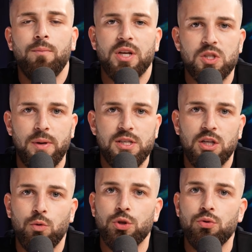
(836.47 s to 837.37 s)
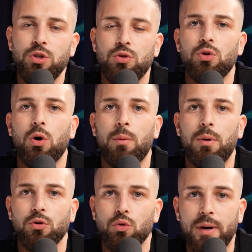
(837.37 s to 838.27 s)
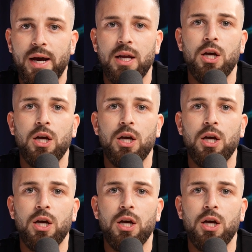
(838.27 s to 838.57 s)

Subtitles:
That's basically what you need to know about Dubai.